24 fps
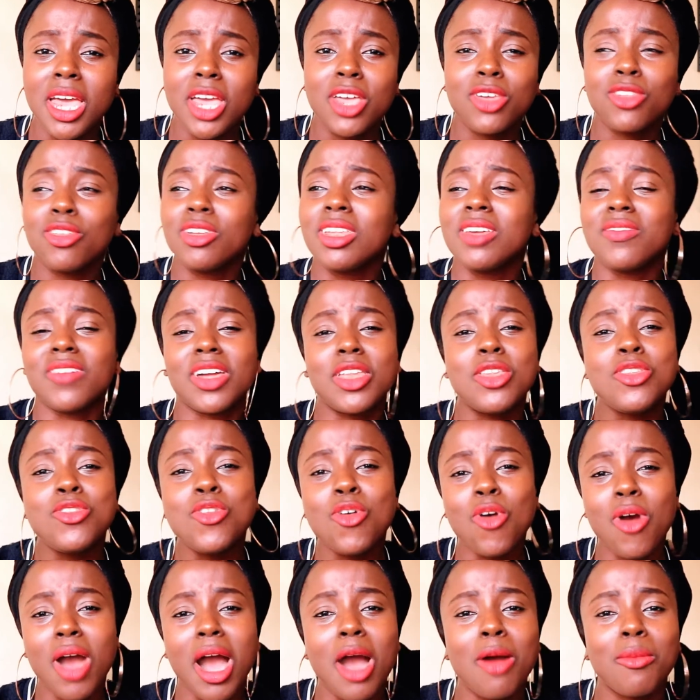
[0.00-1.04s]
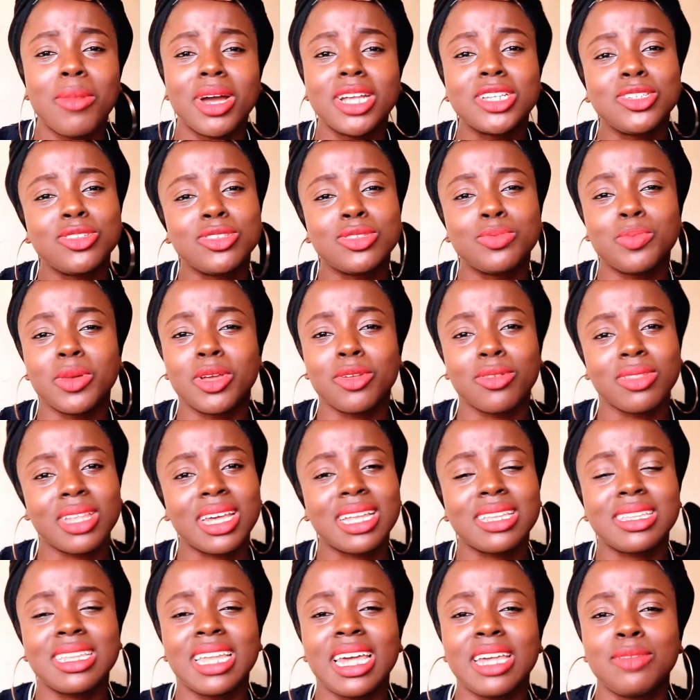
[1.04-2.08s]
You don't even know how much you spend on
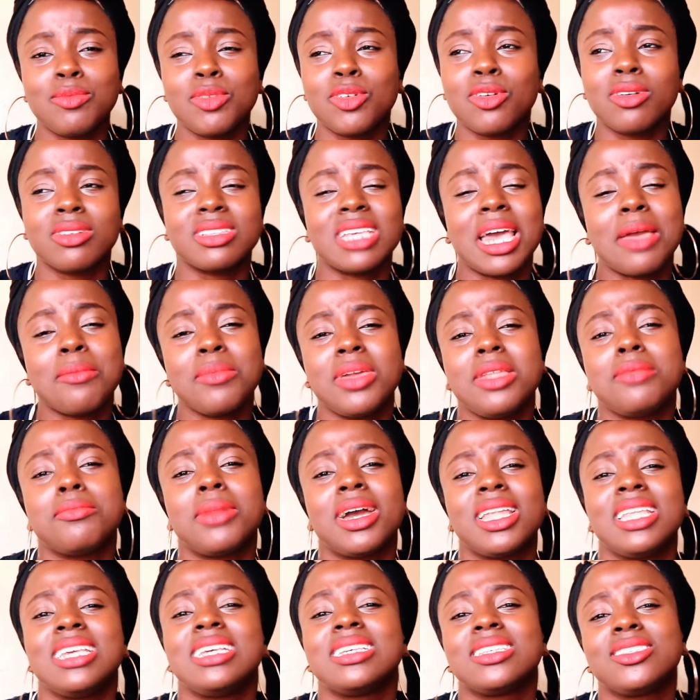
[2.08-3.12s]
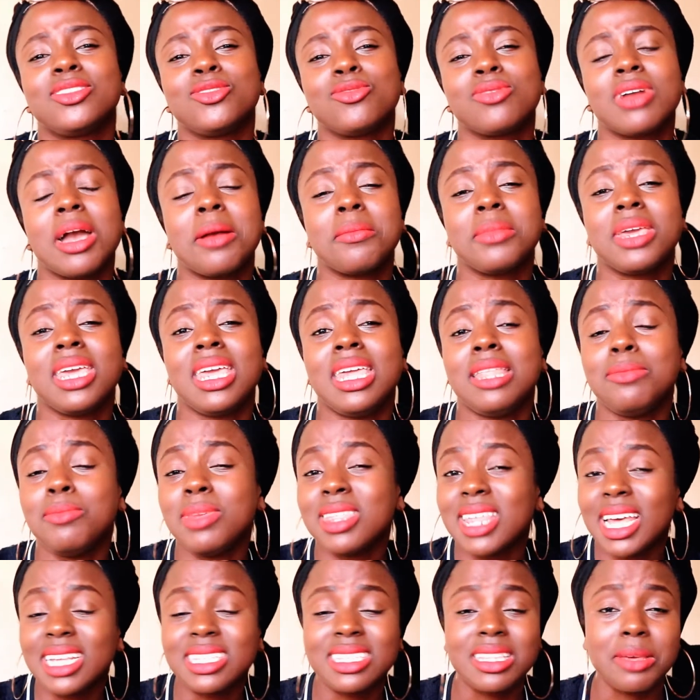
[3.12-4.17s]
that night, because I mean, money is still coming in. Me,
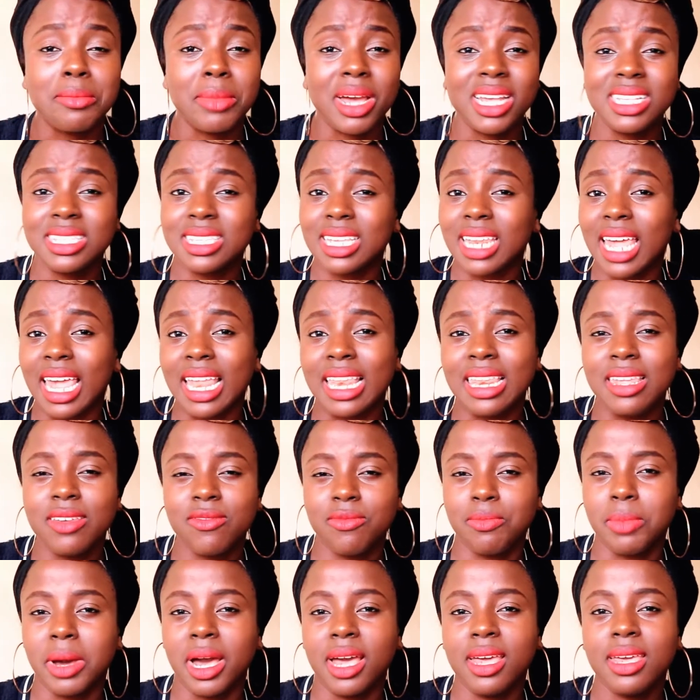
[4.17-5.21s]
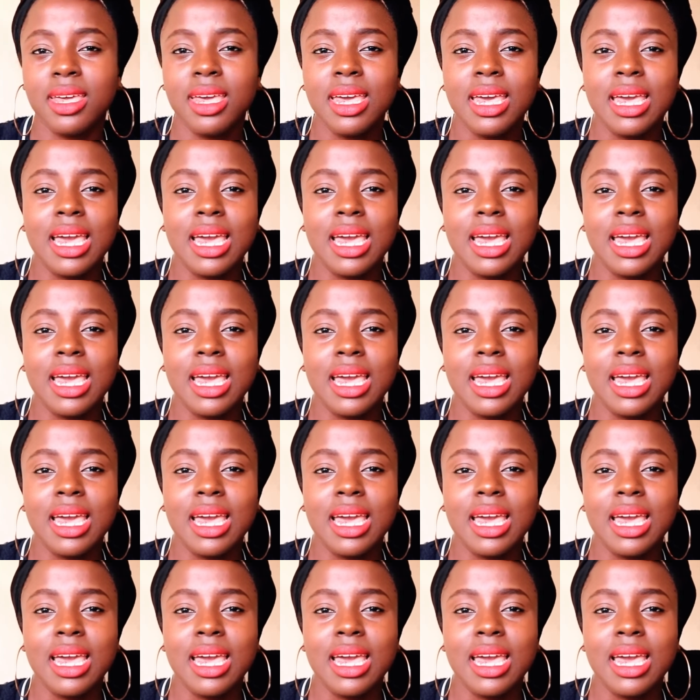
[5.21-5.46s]
that's the mindset I live by.